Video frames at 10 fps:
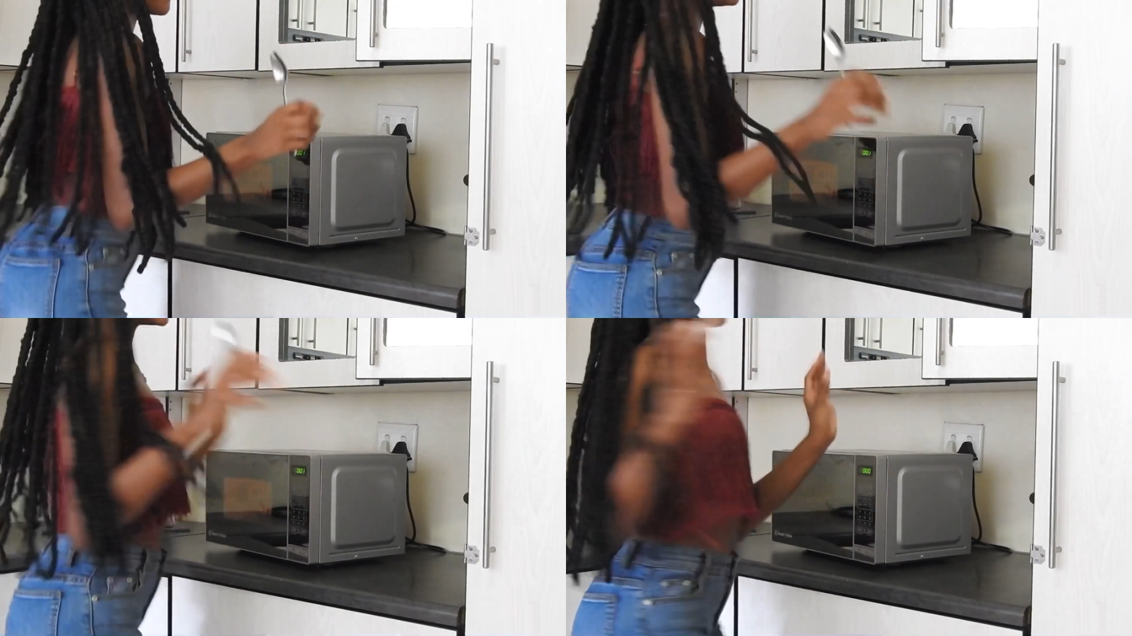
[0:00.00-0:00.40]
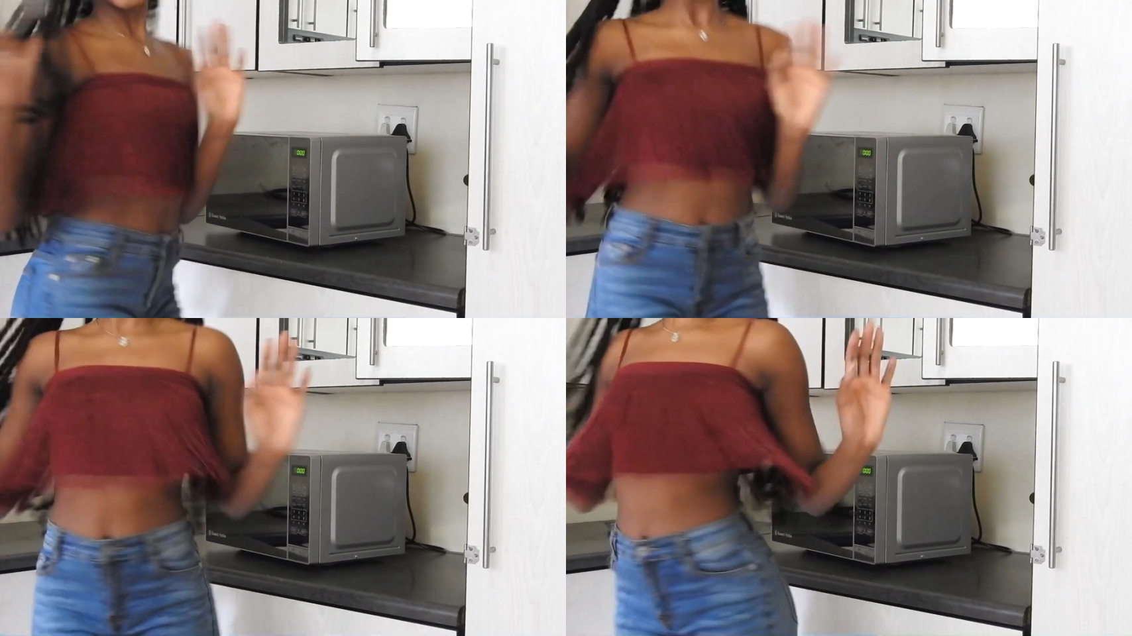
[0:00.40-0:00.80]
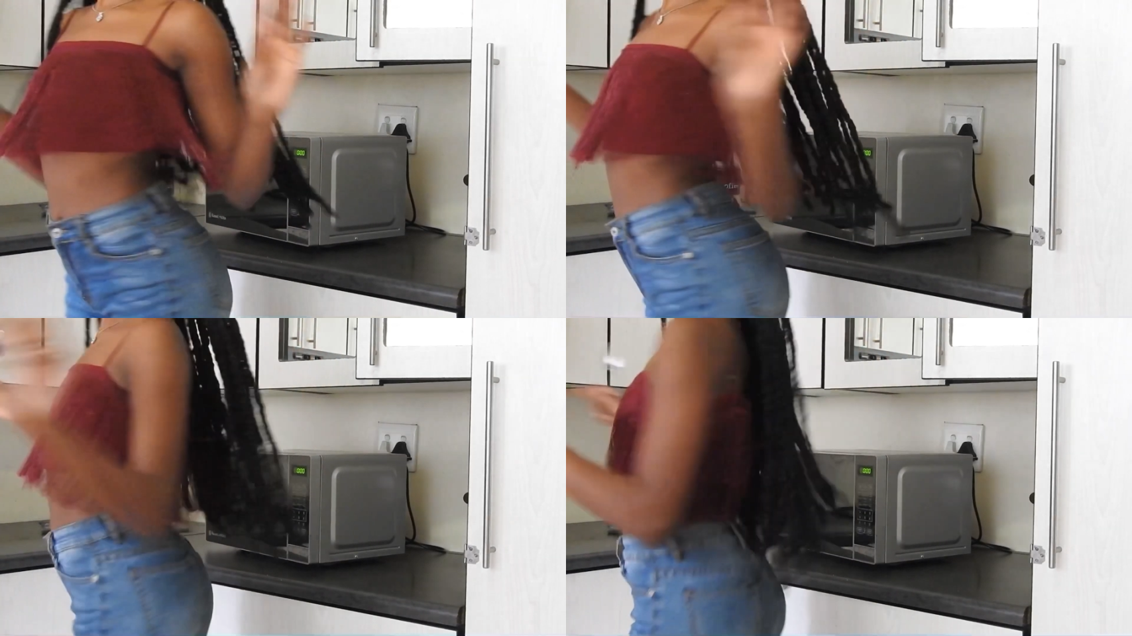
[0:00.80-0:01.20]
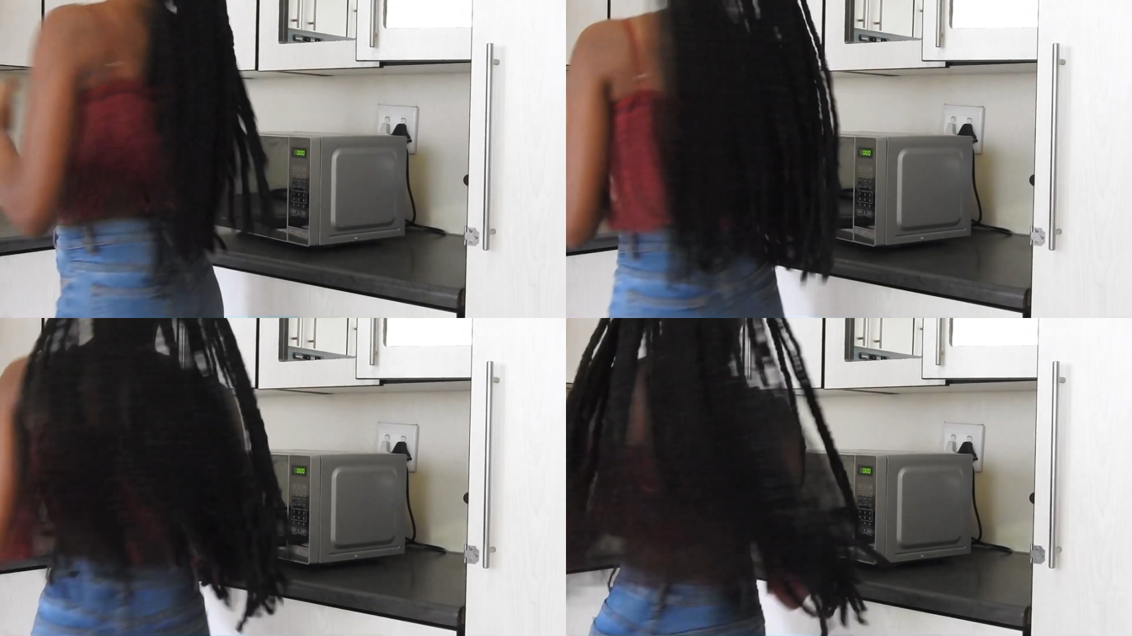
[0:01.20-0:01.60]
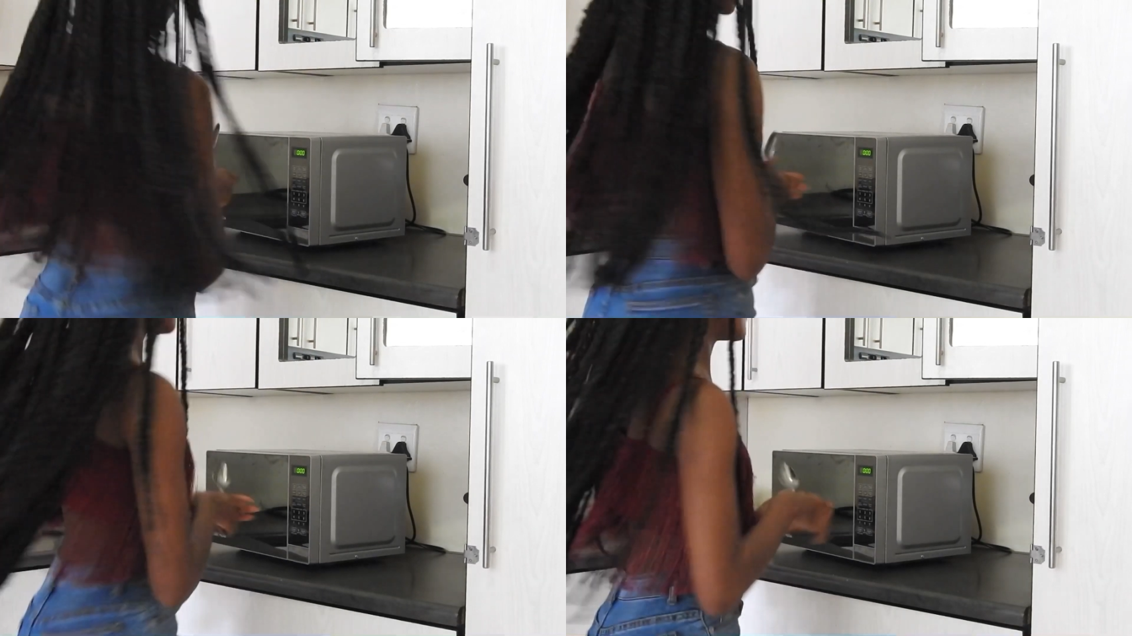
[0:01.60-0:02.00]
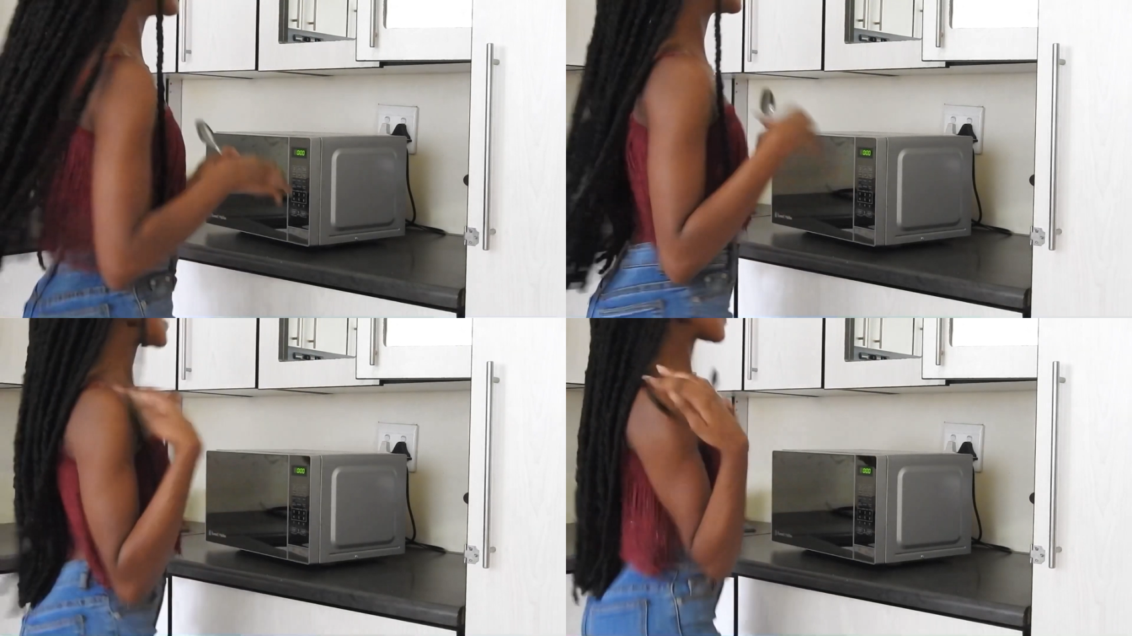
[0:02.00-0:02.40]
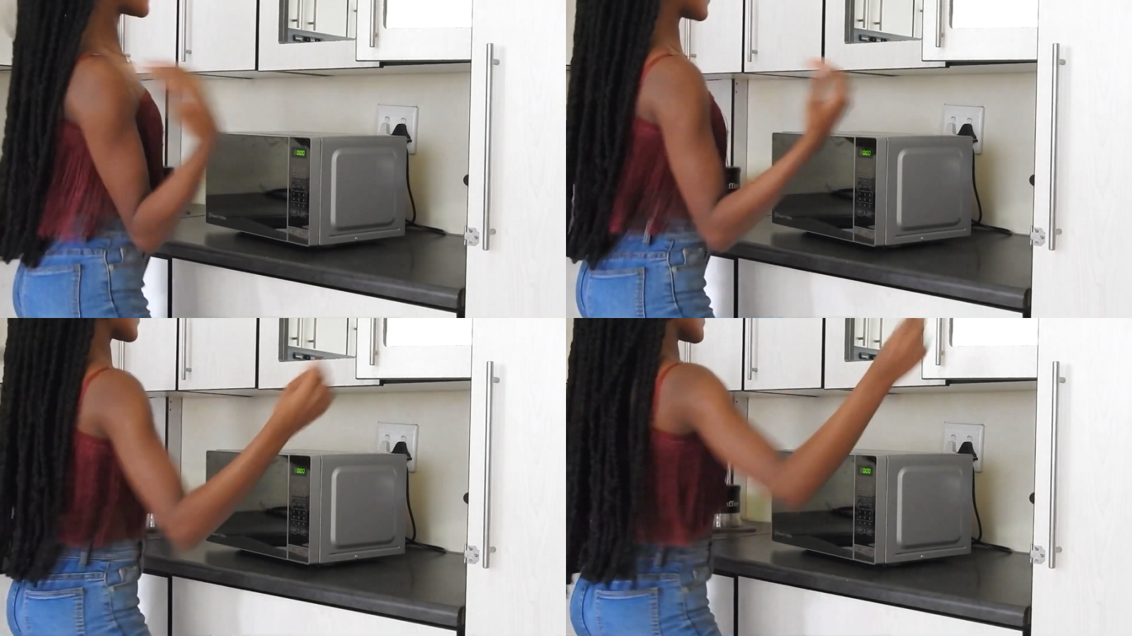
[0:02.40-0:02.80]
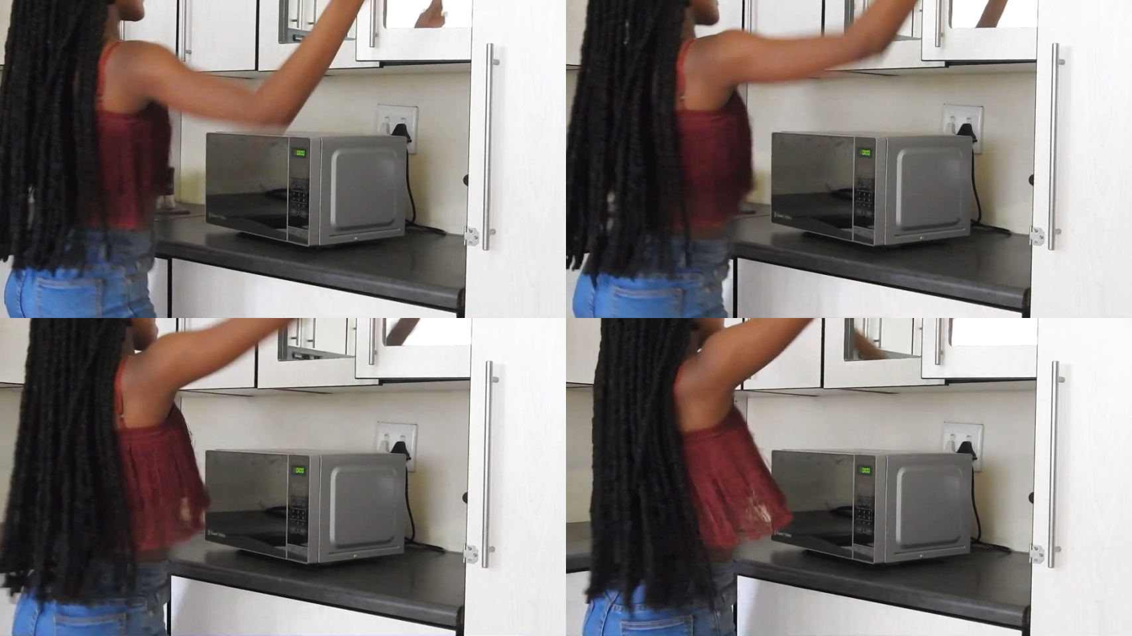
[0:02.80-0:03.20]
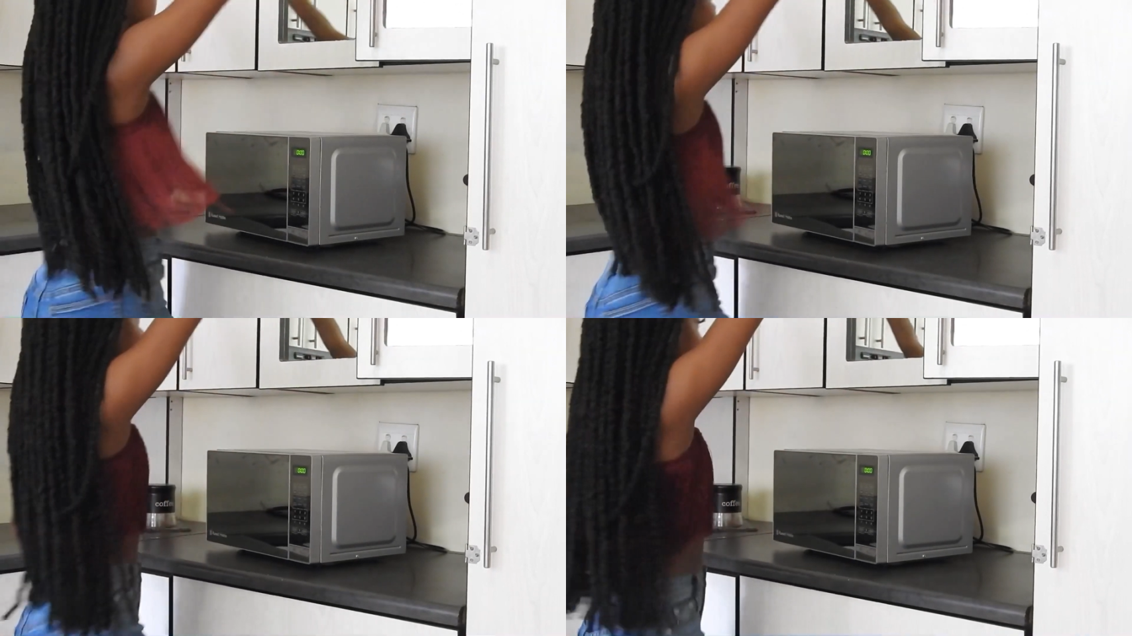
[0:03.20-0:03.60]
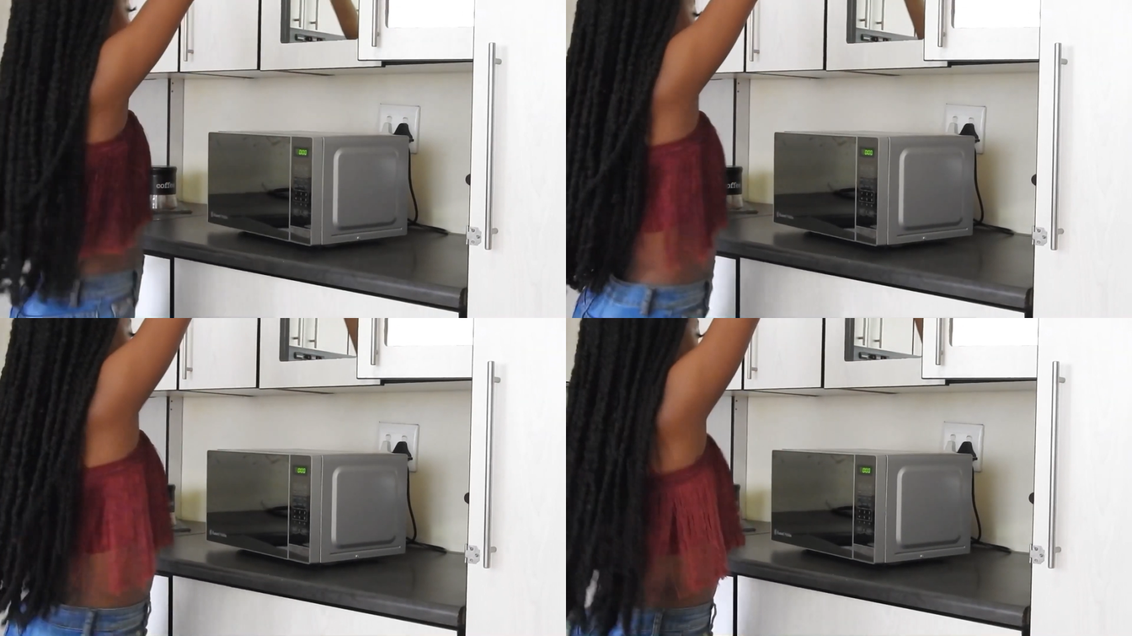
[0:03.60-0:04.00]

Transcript: No face is visible, so there are no lips to read.